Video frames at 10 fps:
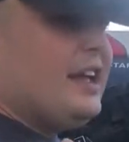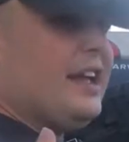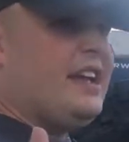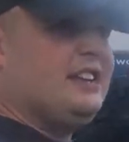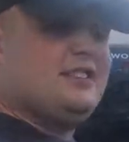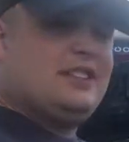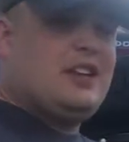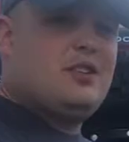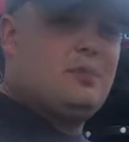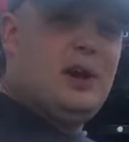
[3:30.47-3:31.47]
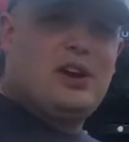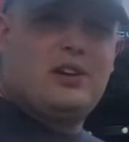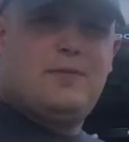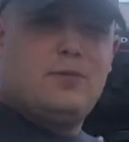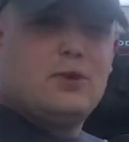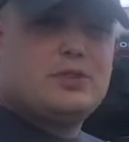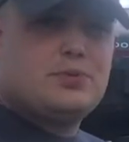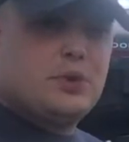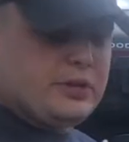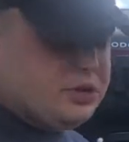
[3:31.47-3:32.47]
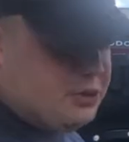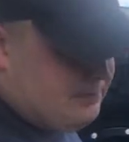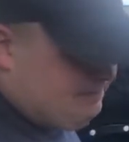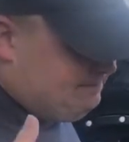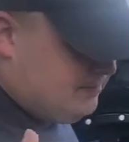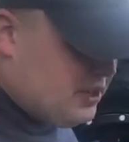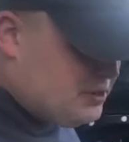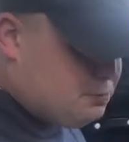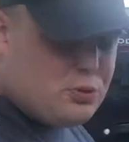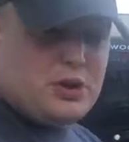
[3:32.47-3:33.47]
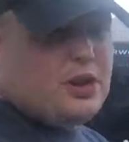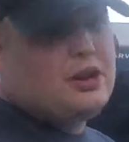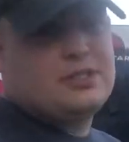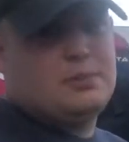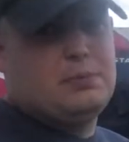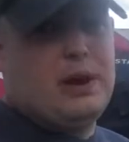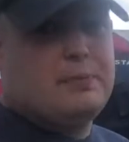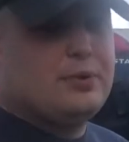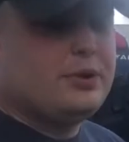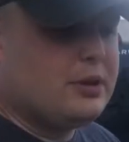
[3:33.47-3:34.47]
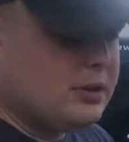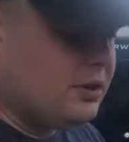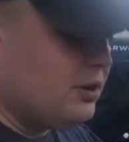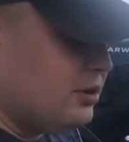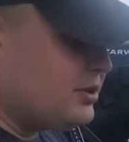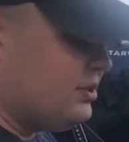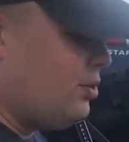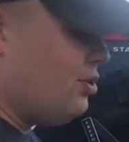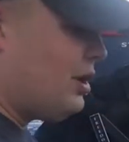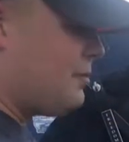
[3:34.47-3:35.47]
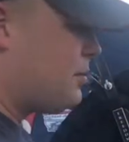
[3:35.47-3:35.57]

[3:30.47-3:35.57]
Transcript: he does that in American Forge, which is pretty awesome in my book. You know, you don't see a whole lot of